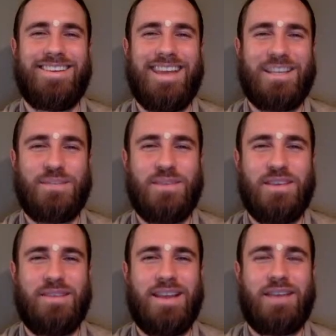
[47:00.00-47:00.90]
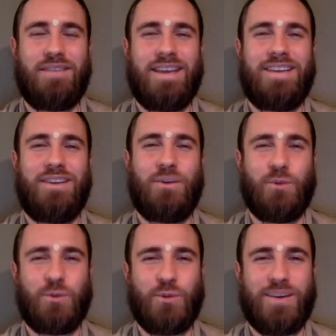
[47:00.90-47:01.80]
Next week we'll have again a new
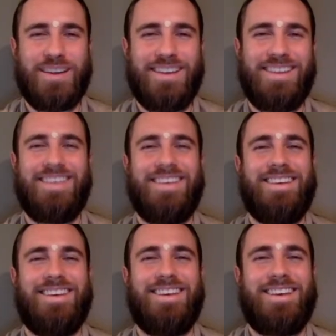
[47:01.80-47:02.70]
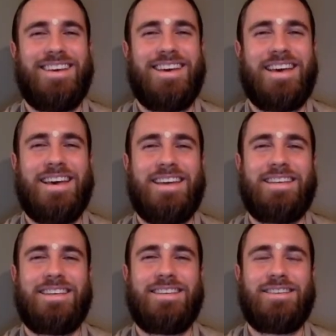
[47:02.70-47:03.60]
story.
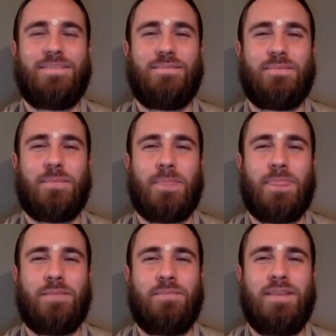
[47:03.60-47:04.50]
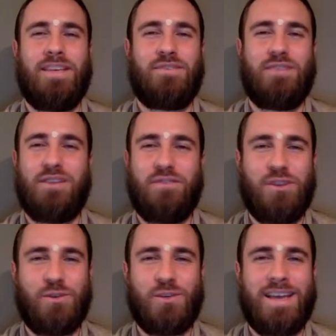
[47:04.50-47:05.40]
And please feel free
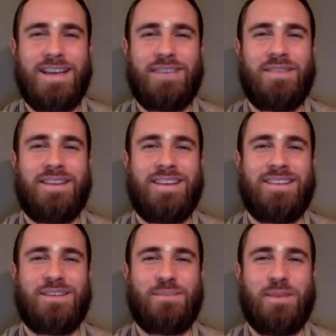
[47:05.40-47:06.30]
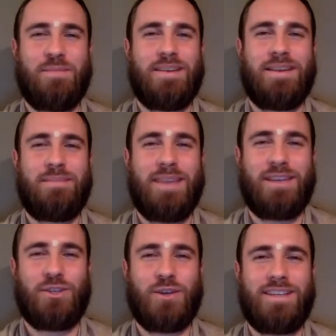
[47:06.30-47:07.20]
to share it with others, people that may
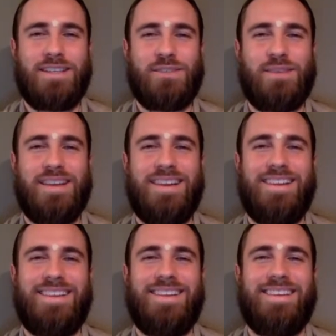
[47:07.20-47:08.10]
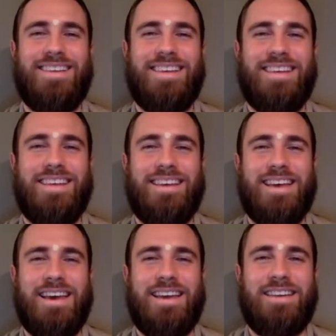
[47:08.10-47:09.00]
enjoy it as well.
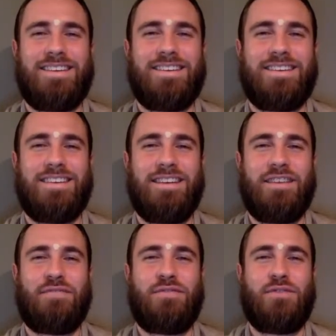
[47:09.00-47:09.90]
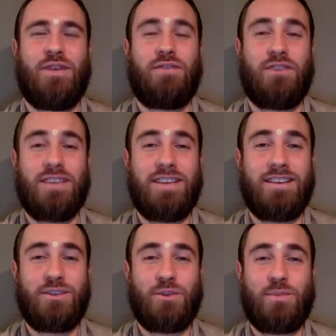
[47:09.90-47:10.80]
And if you have not yet
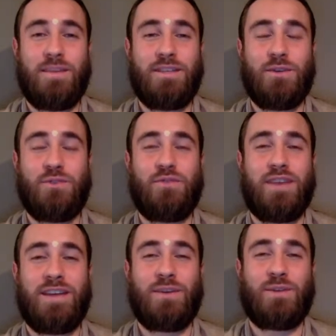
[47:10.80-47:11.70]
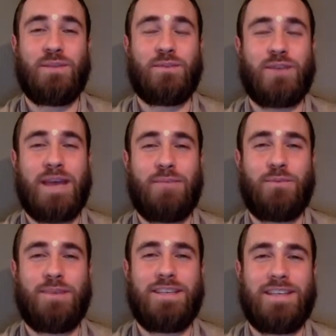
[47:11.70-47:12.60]
done so, please don't forget to subscribe to
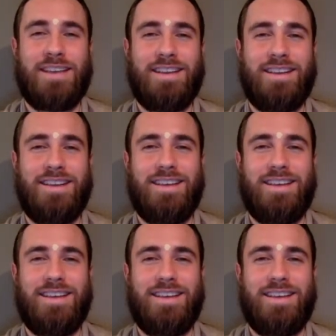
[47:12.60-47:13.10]
my channel.